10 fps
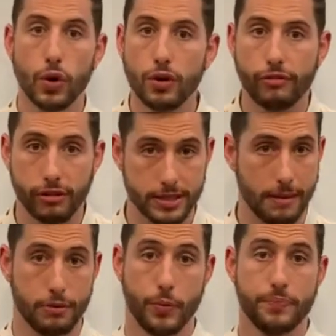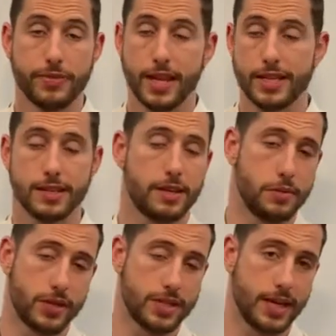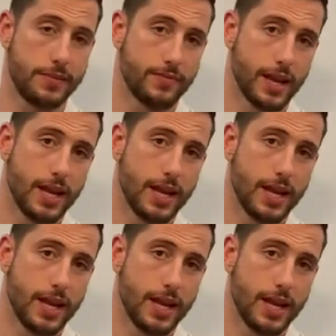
Oil, for example, is a commodity.